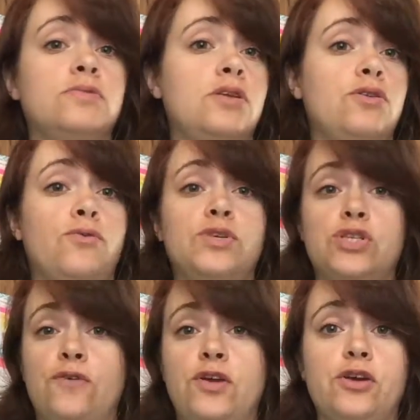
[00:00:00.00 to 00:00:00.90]

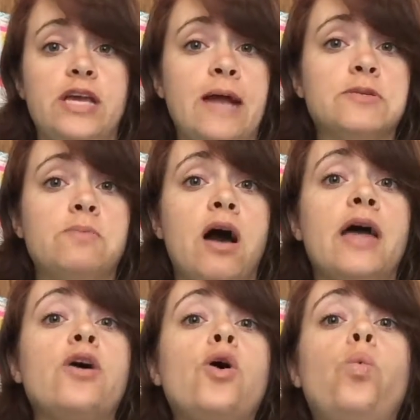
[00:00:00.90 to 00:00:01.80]
reserving your camp
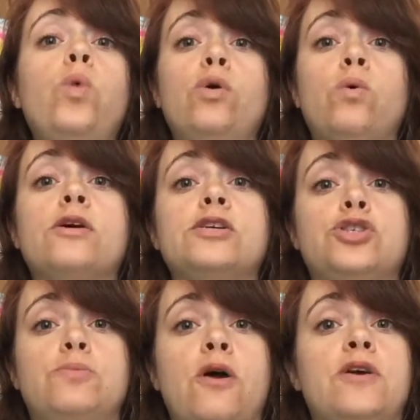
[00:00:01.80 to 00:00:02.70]
spot, will work as
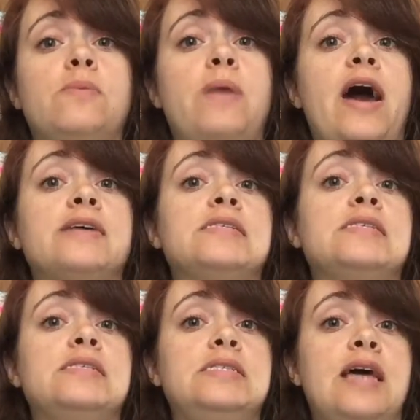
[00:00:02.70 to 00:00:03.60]
your parking
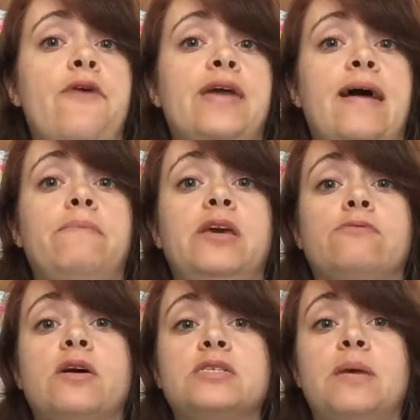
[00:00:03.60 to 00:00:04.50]
pass down at
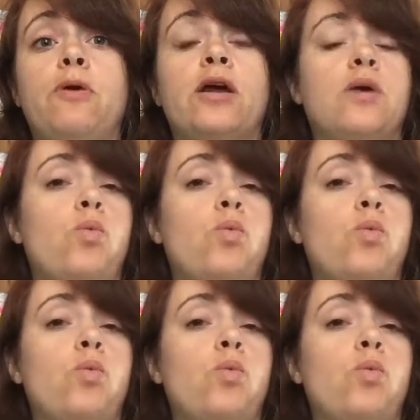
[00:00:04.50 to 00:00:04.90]
Beacon Rock State Park.